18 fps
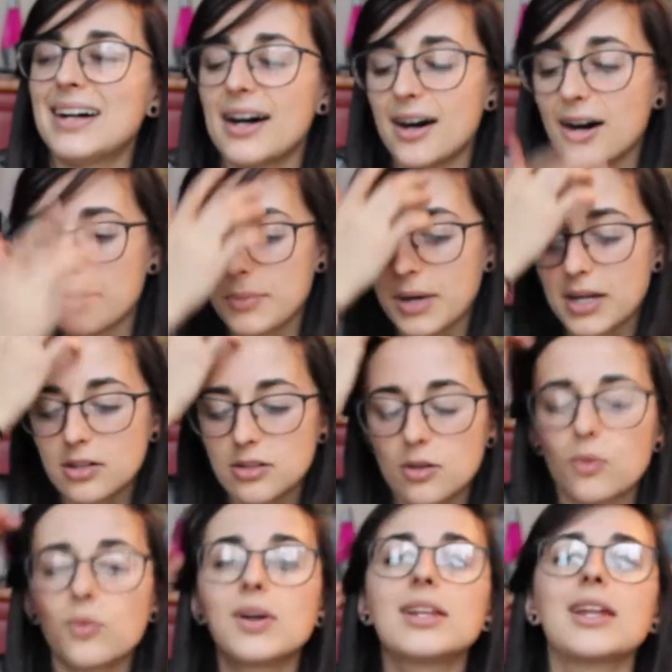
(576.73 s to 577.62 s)
I don't
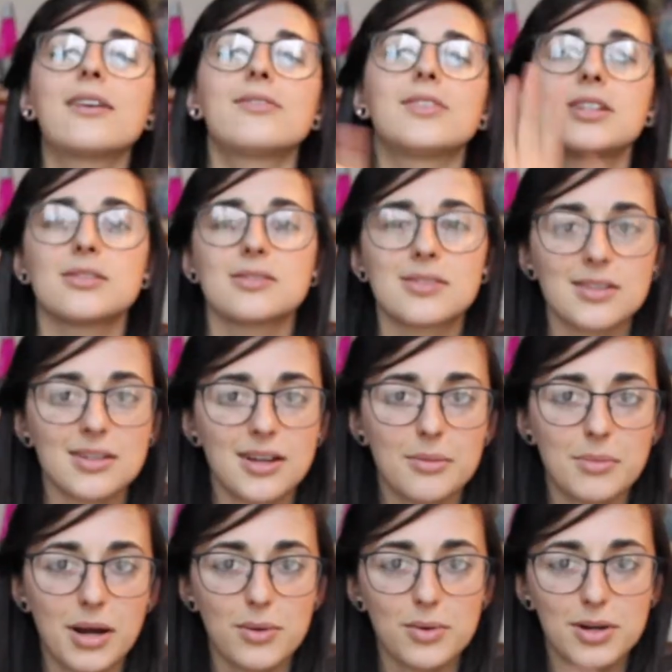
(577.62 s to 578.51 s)
know when that video is going to
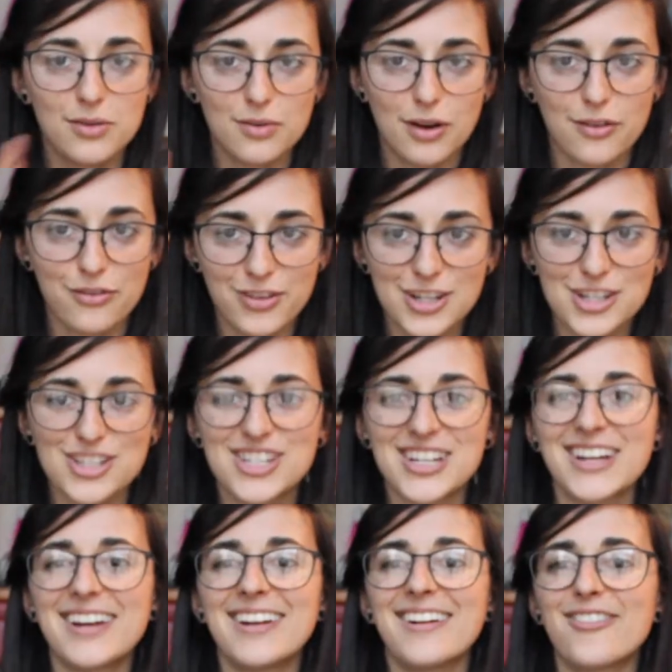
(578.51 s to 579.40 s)
come out, whenever I finish
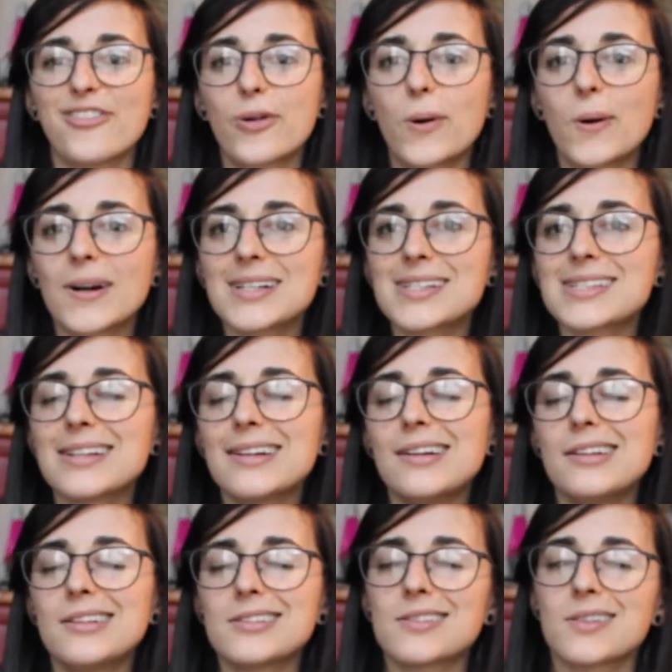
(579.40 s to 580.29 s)
it, of course.
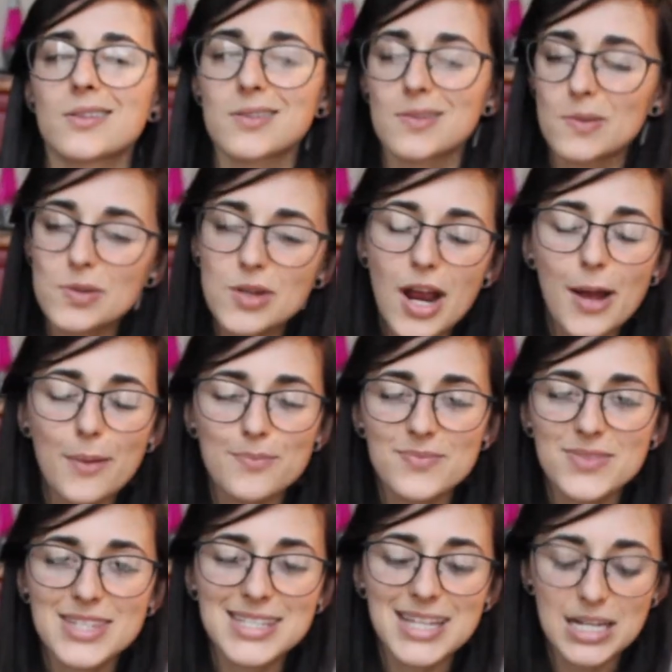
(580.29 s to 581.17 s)
So subscribe,
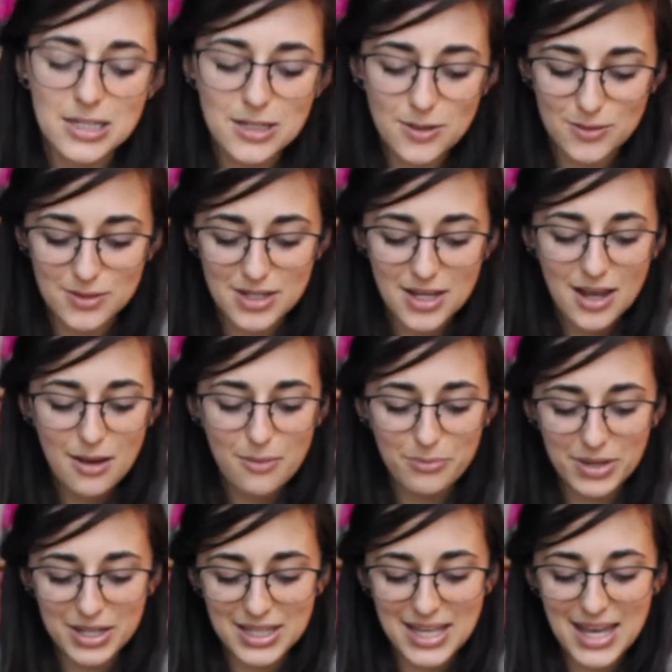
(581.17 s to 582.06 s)
stay tuned.
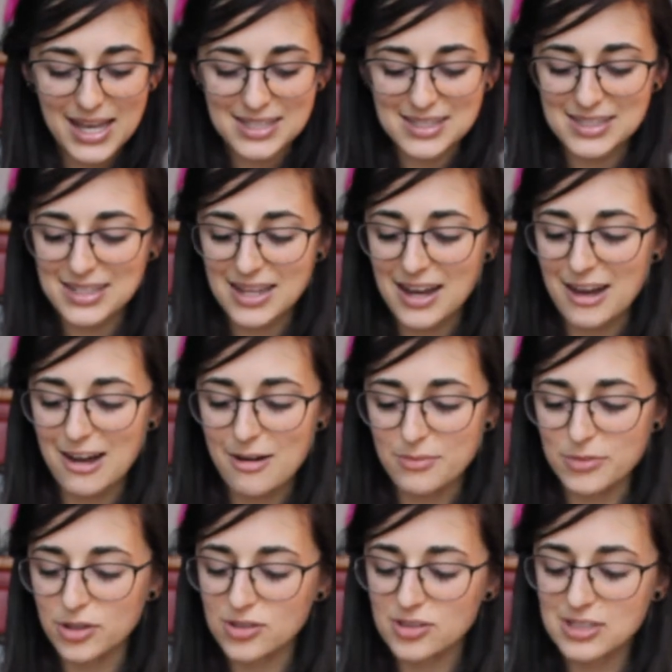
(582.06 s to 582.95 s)
But yes,
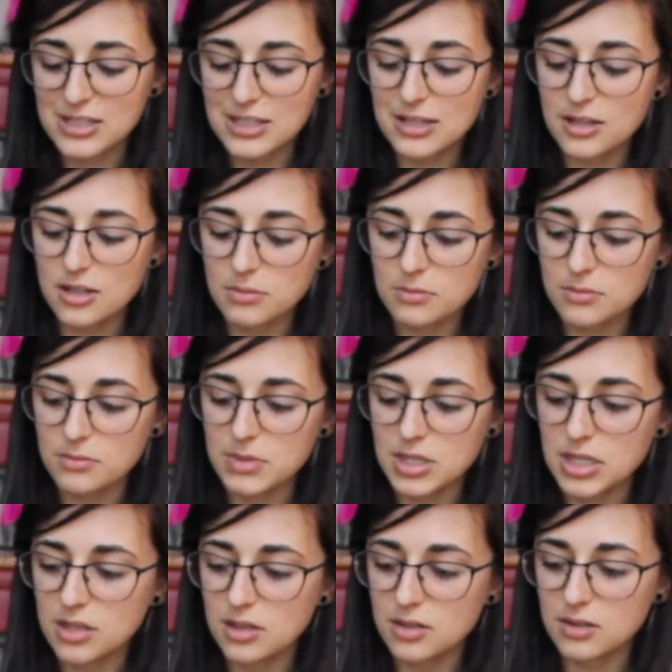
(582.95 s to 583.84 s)
you'll see
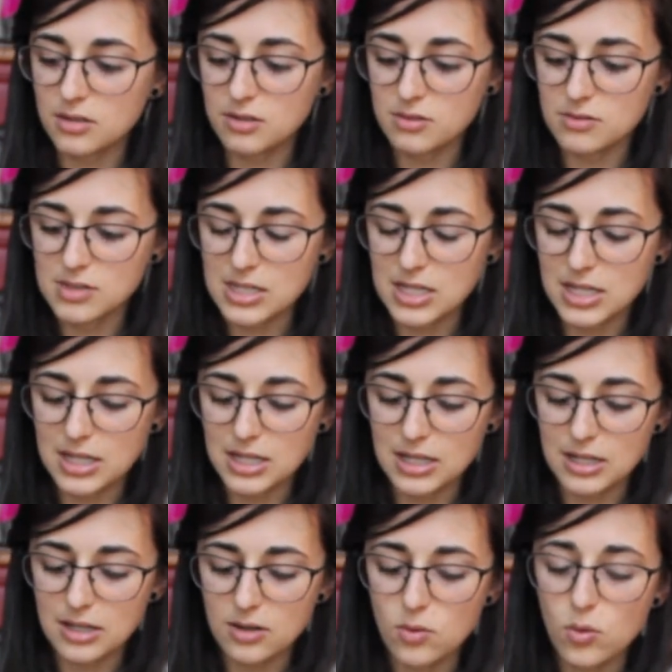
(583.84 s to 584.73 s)
me
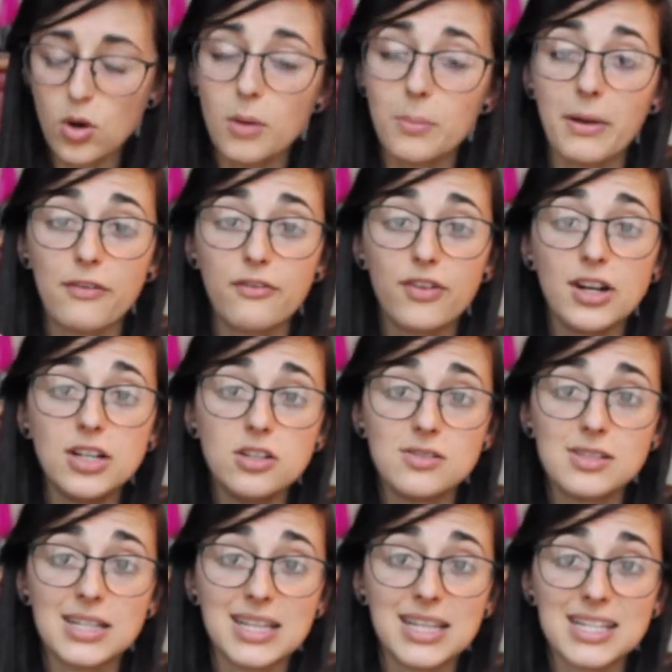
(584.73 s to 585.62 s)
using, well, my friend
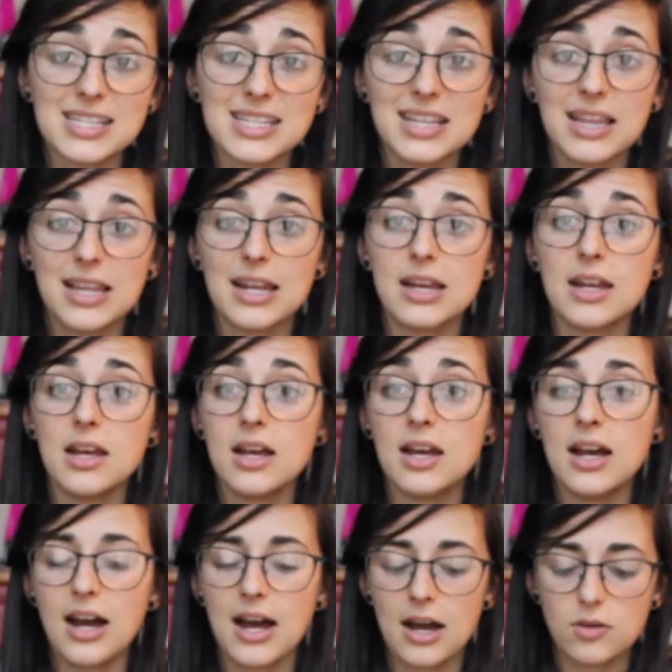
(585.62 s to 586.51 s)
using this, and then
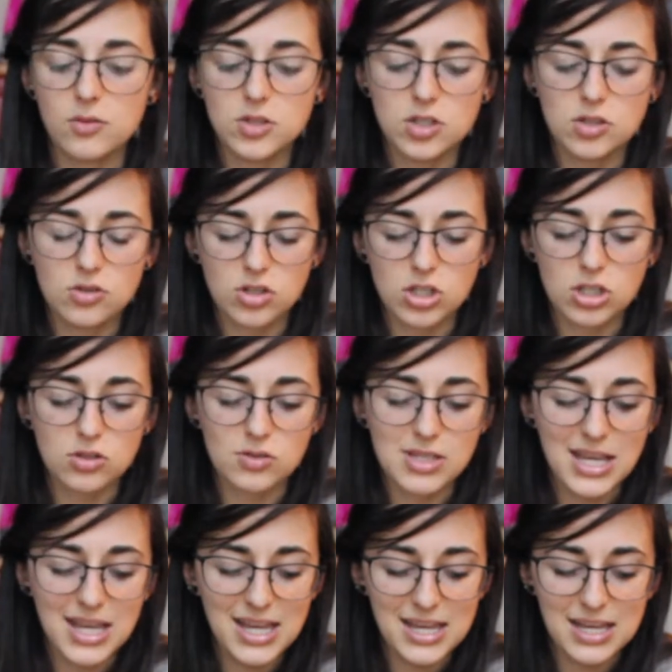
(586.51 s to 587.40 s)
I would usually
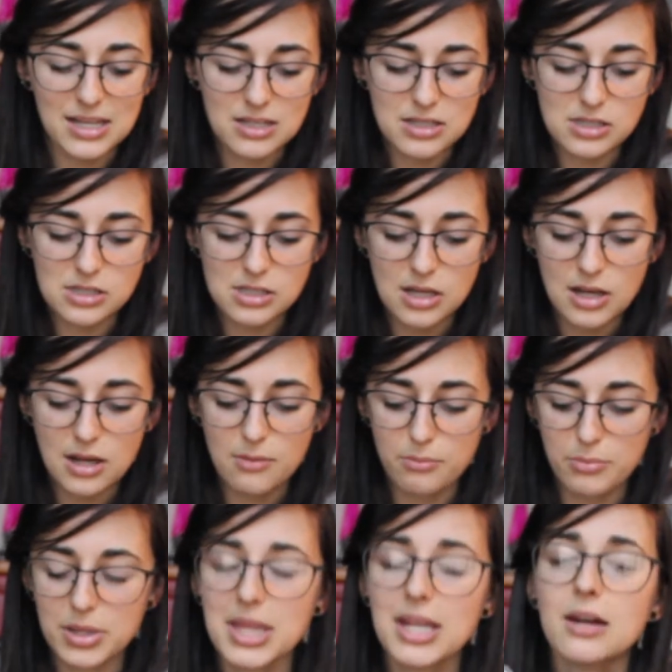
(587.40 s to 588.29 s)
use his.
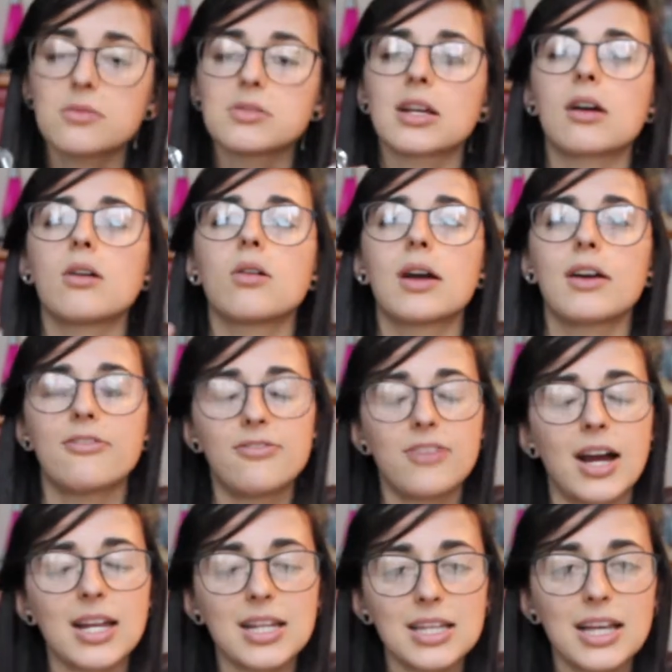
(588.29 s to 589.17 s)
But then I was like, okay,
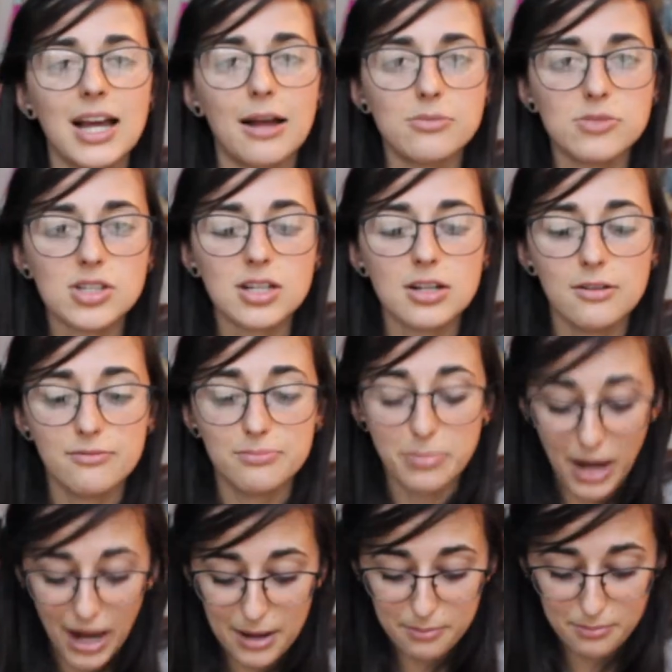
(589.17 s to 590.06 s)
finally, I'm just going
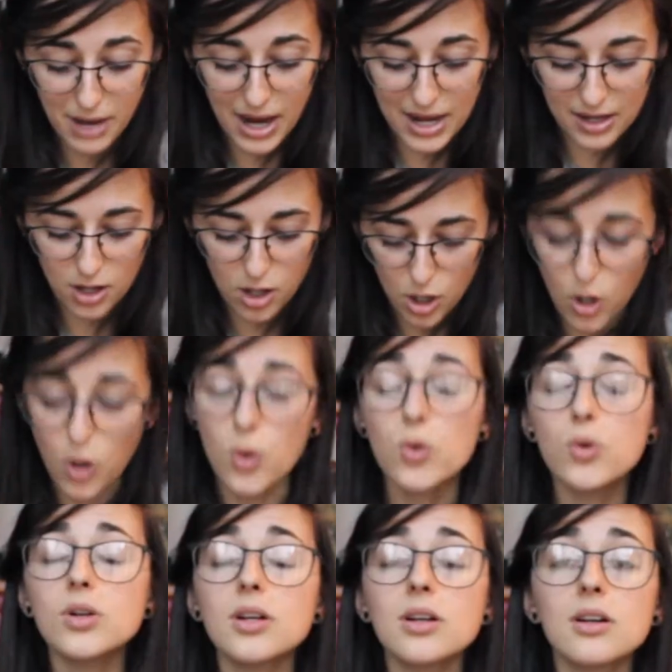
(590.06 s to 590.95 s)
to buy my
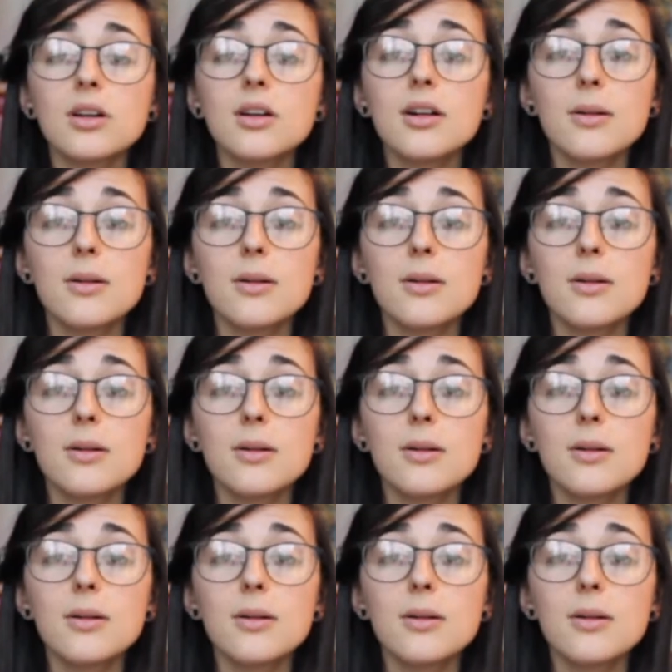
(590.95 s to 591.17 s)
own,